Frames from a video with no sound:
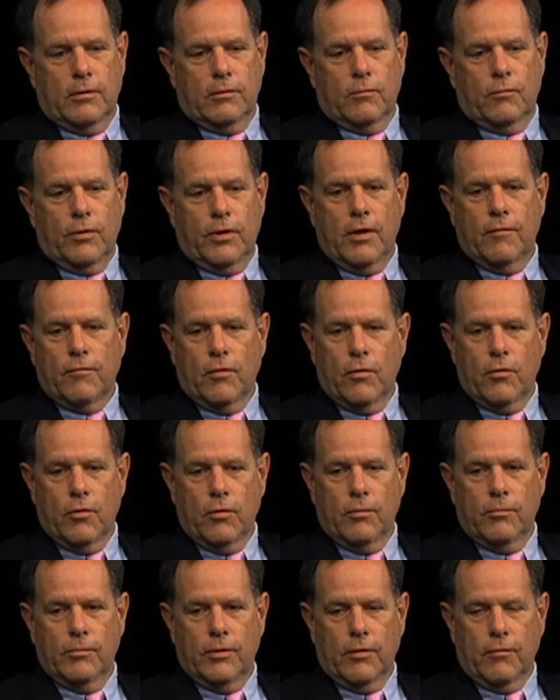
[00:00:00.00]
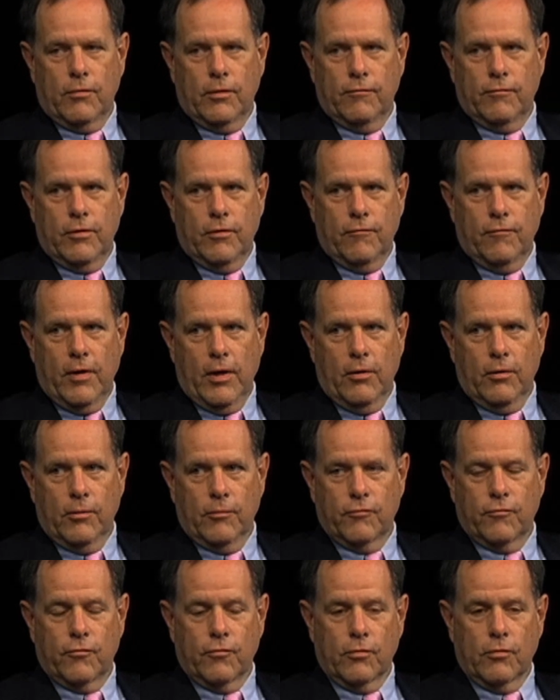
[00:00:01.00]
we have a home that we've
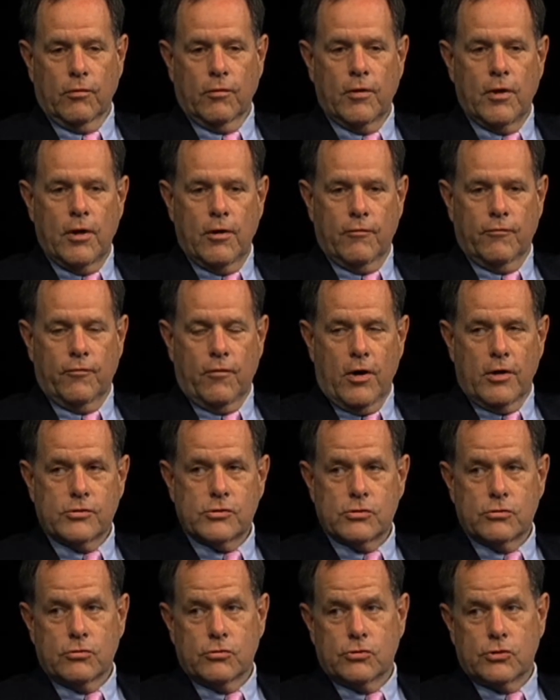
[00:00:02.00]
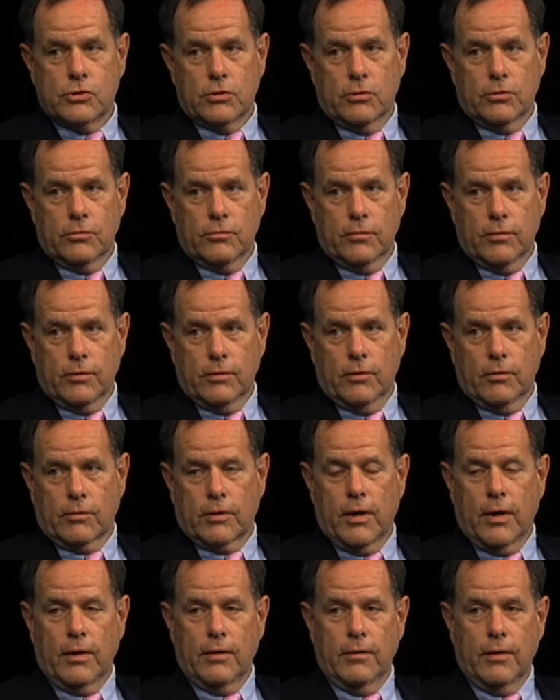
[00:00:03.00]
developed for foster children,
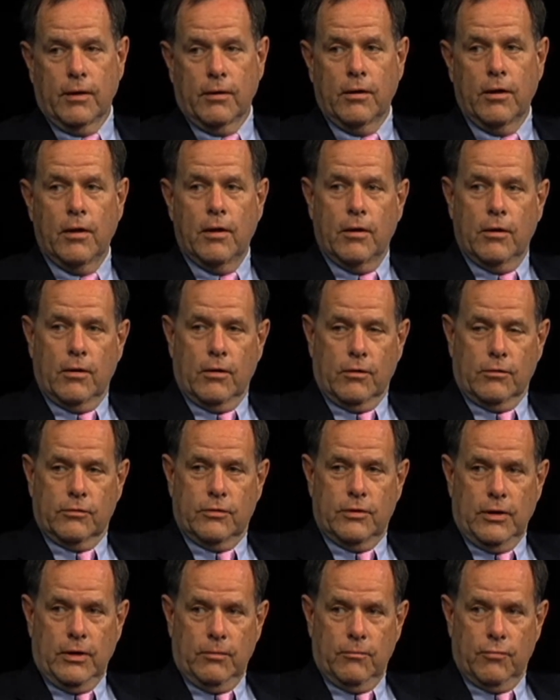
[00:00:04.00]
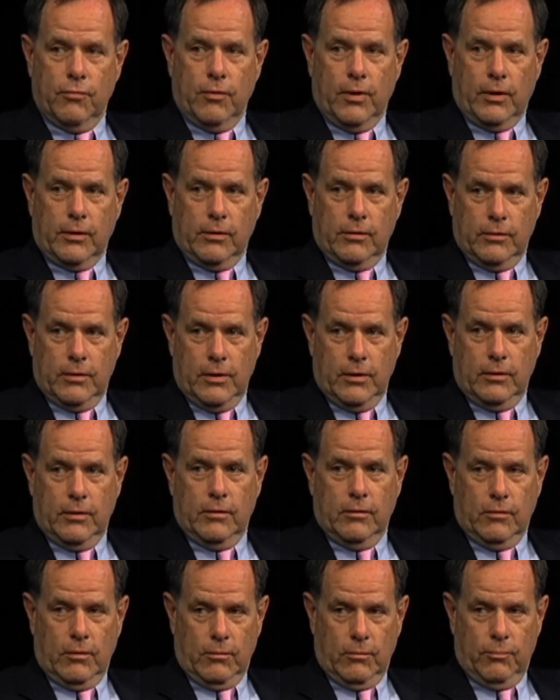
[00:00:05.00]
okay, that are
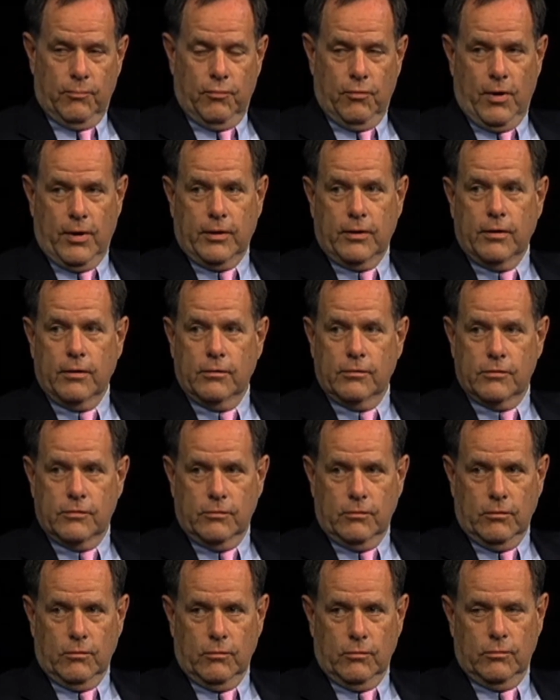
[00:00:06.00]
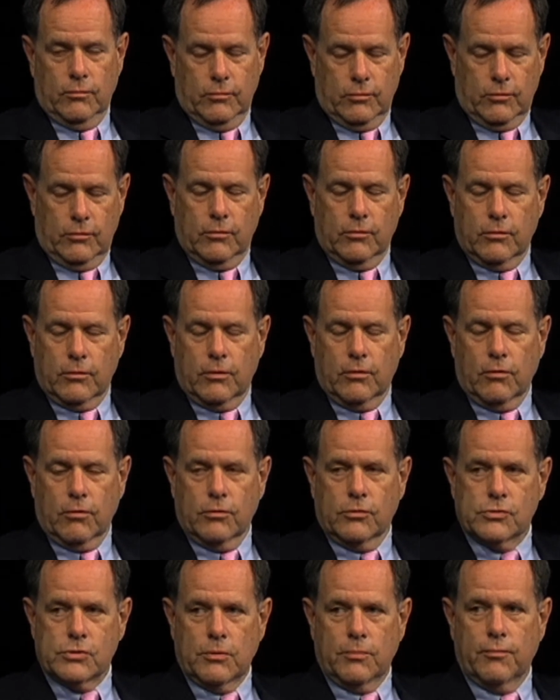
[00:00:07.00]
pregnant, or
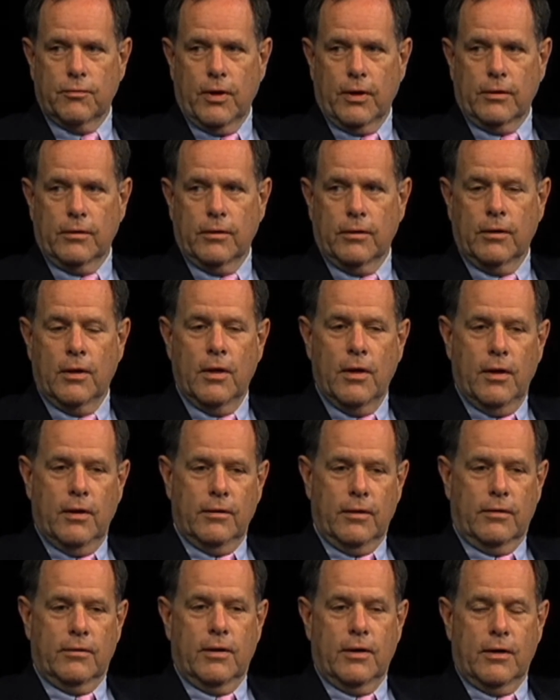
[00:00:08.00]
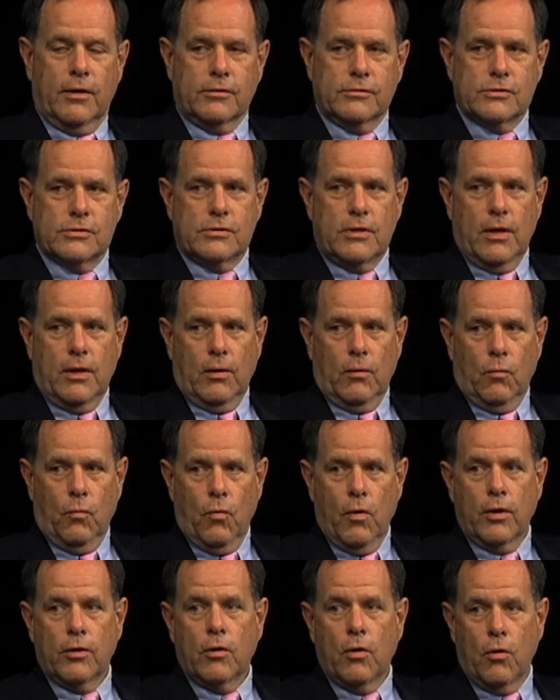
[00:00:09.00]
girls are pregnant, that they can stay in
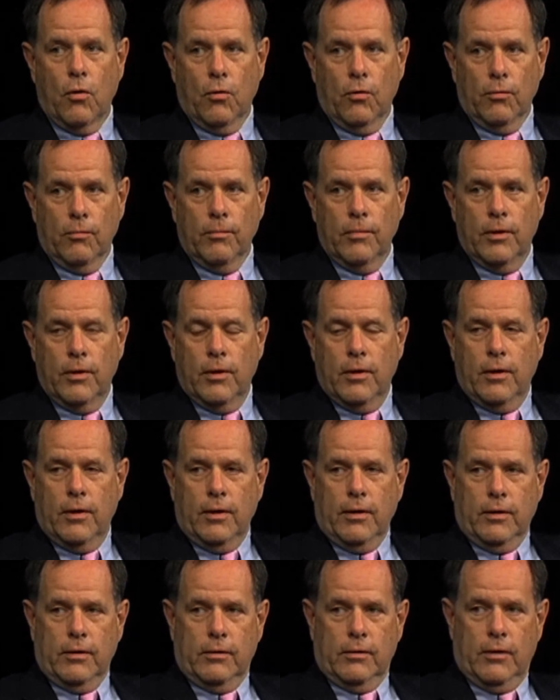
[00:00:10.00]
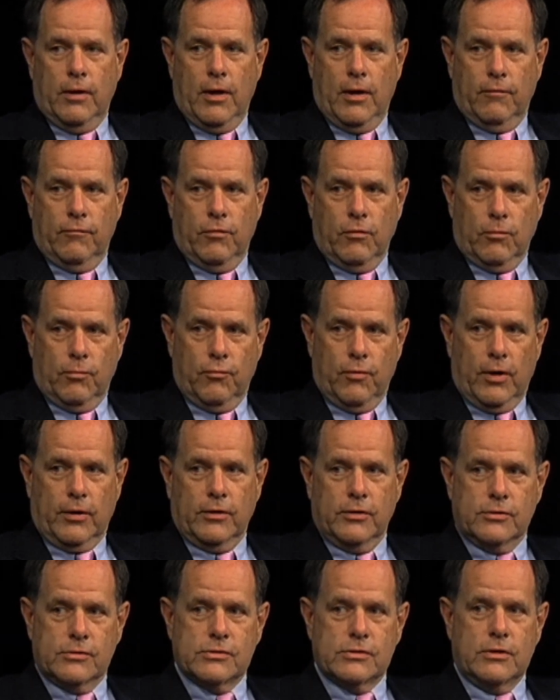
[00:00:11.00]
one home and have their
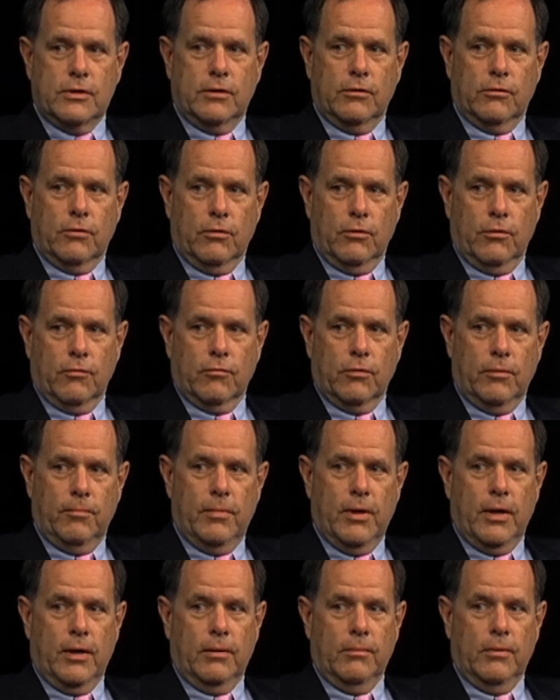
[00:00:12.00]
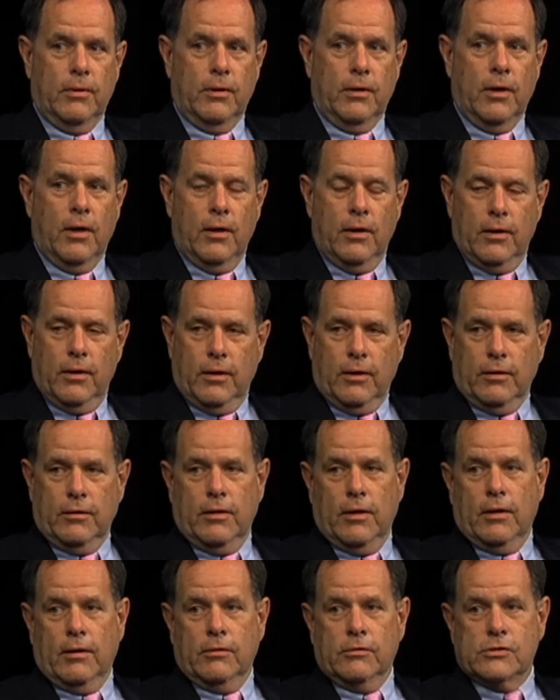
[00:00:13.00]
pregnancy and deliver the baby
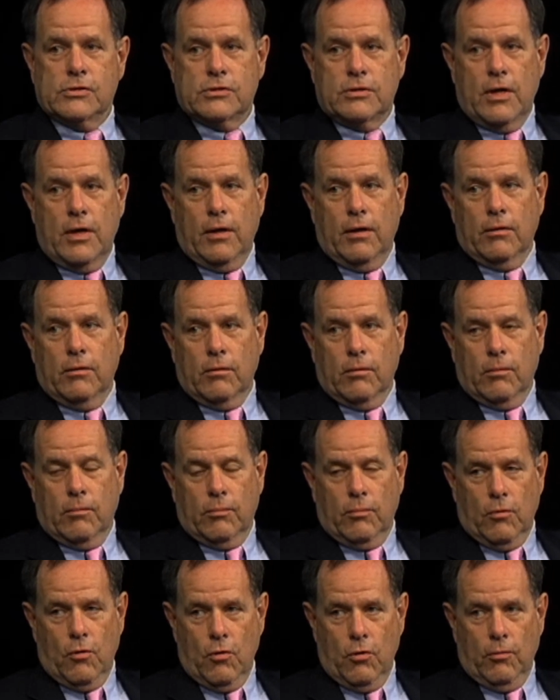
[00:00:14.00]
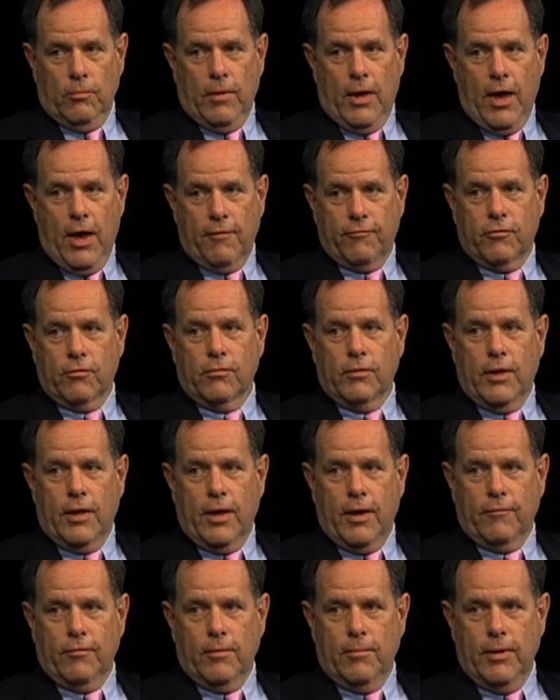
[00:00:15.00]
and then stay in the home after they
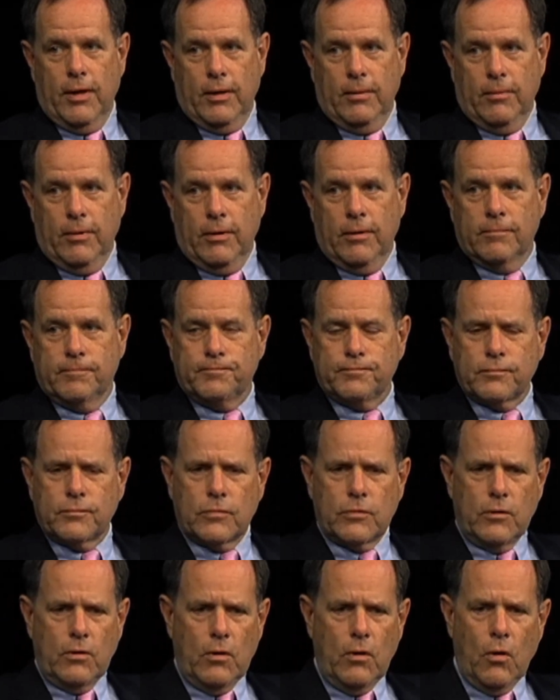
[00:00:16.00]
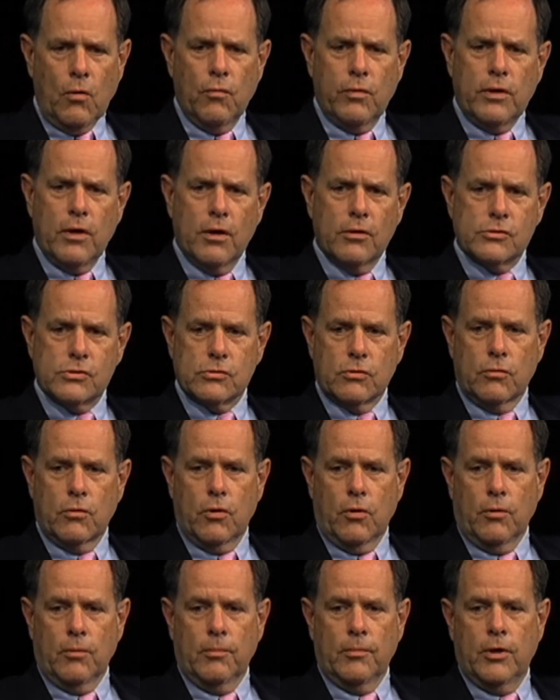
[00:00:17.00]
have the baby. We also
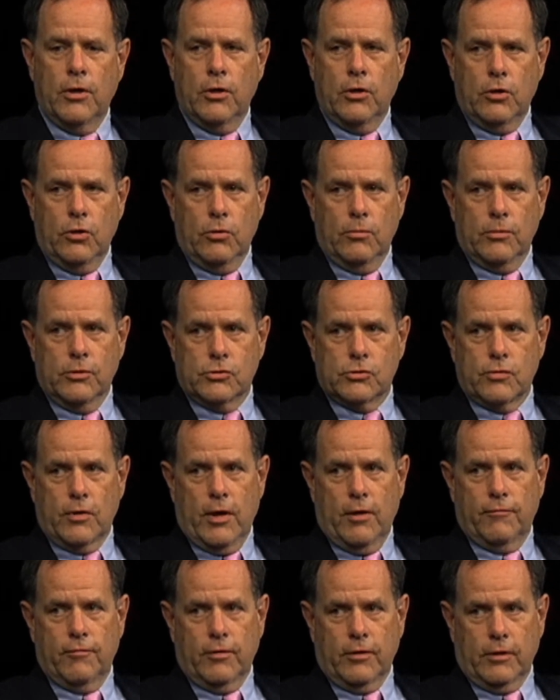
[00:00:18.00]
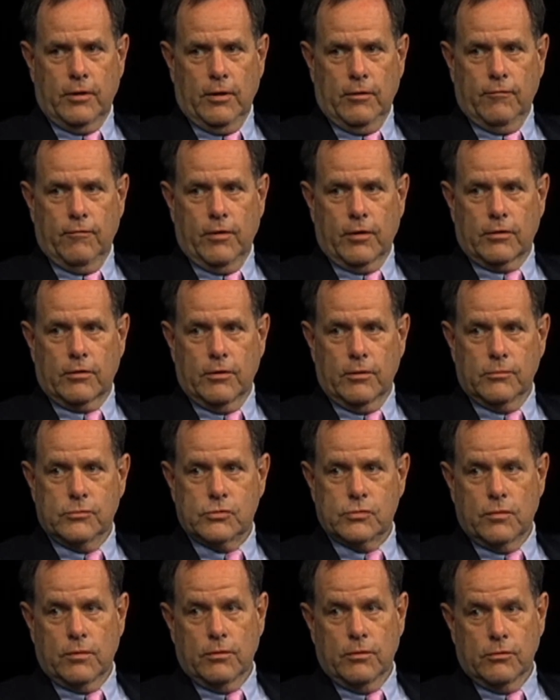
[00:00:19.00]
home human trafficking
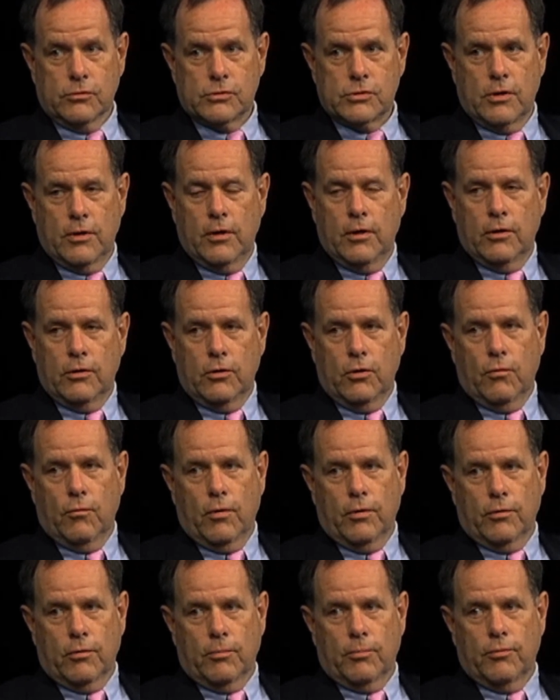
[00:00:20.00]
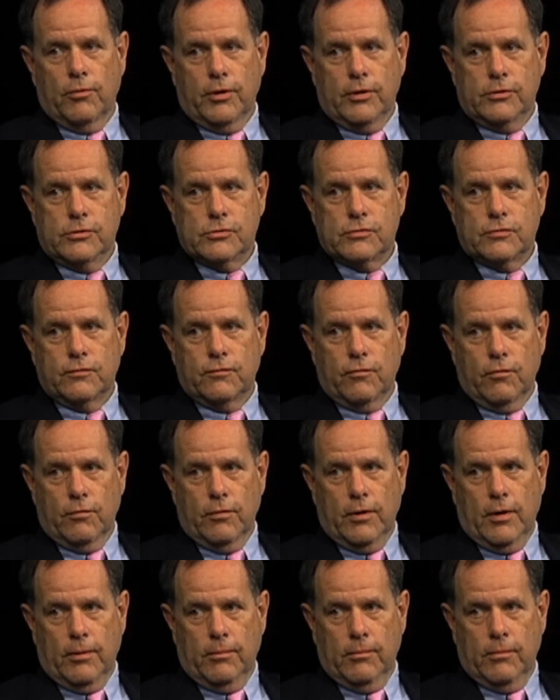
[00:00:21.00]
victims where there's no other place for
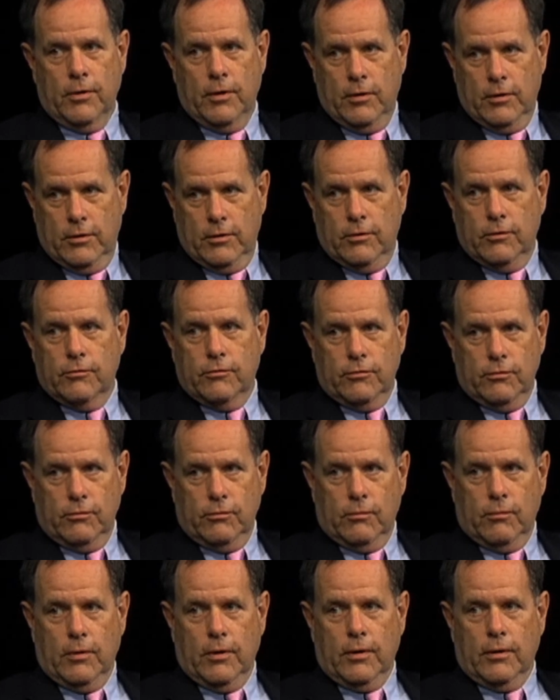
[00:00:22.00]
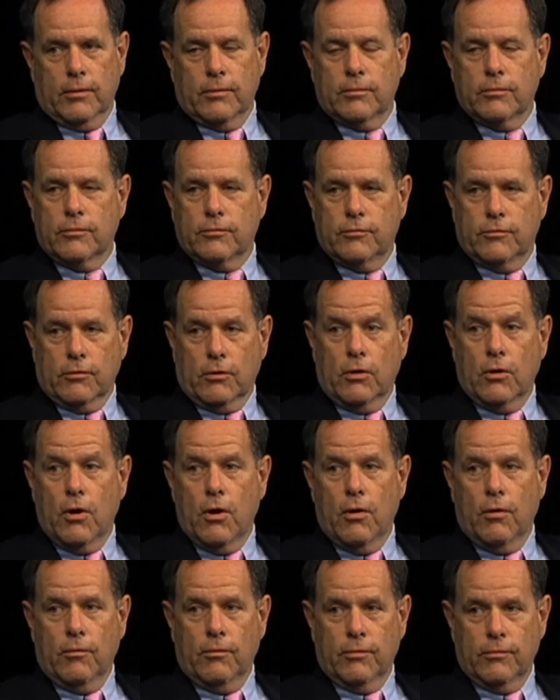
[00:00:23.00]
them to
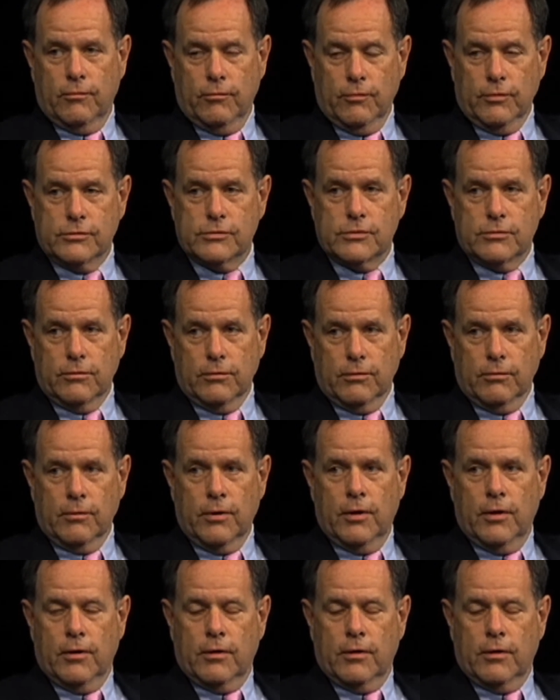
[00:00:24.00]
go once they're,